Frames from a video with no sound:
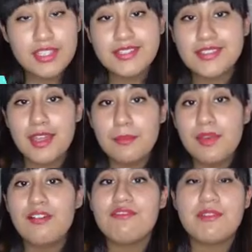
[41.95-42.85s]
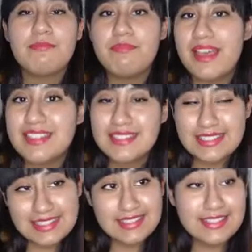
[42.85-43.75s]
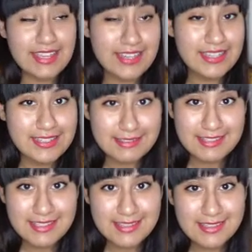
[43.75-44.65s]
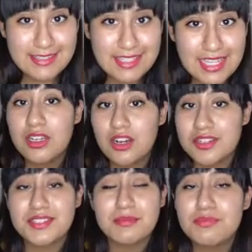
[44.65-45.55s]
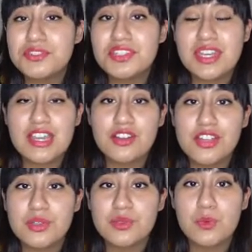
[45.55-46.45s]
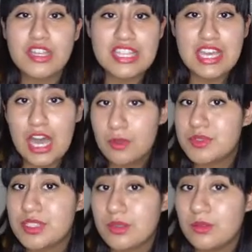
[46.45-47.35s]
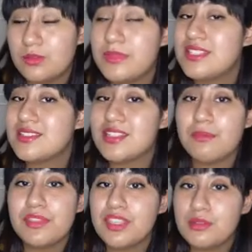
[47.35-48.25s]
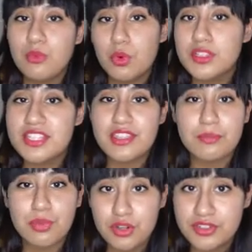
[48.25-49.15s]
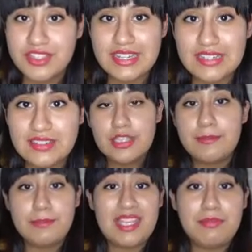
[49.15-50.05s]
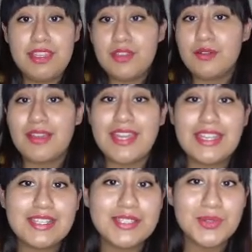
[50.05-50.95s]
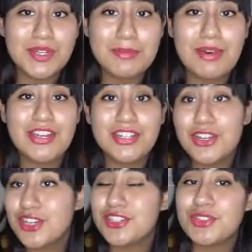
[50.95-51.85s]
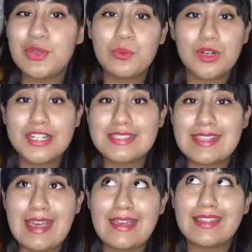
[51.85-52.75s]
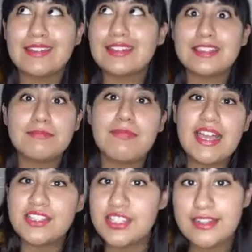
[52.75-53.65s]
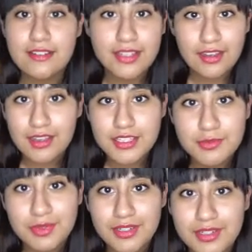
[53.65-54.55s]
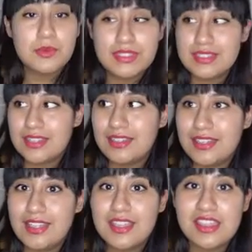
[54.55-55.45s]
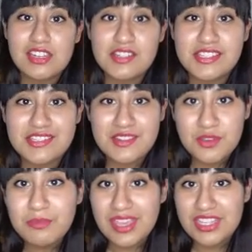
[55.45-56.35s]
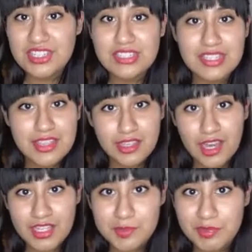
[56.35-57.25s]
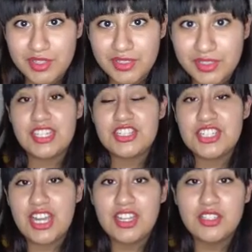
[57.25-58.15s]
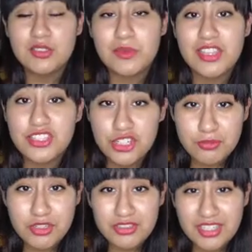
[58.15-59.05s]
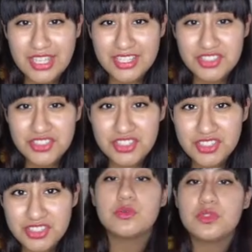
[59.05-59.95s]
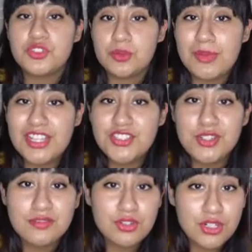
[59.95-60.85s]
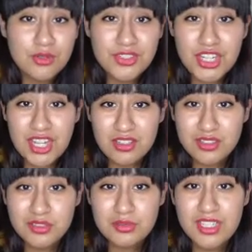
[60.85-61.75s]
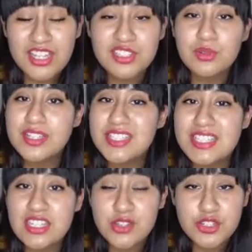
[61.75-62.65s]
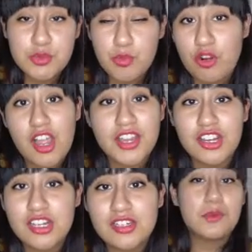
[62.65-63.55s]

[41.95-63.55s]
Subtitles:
Some of the best inciting incidents are simple scenarios where the obstacle means something more to the person. Maybe you're writing a story about a nurse who works at imaginary hospital when suddenly there is a new patient in the hospital. A child with terminal cancer, which reminds her of her own child who died 20 years prior.